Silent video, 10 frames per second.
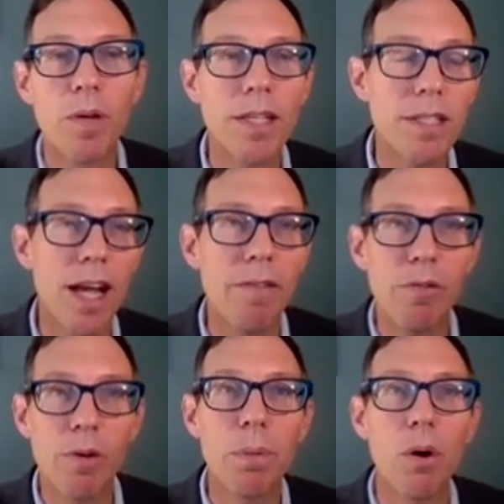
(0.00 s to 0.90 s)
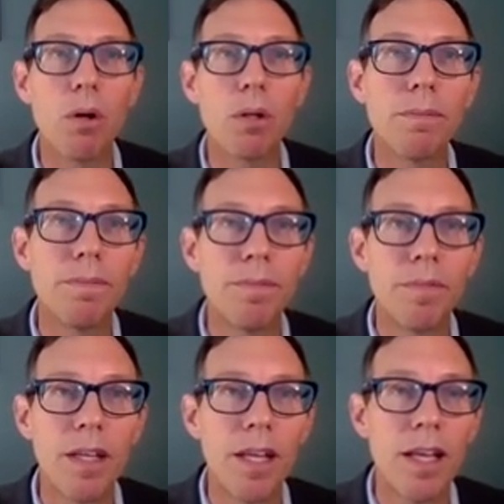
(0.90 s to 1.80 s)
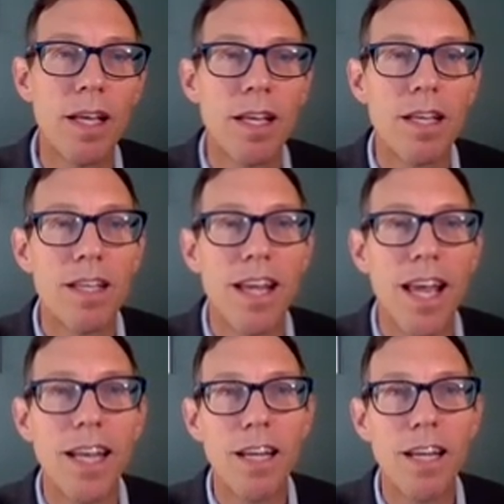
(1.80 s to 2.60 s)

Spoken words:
It's time for a poll. And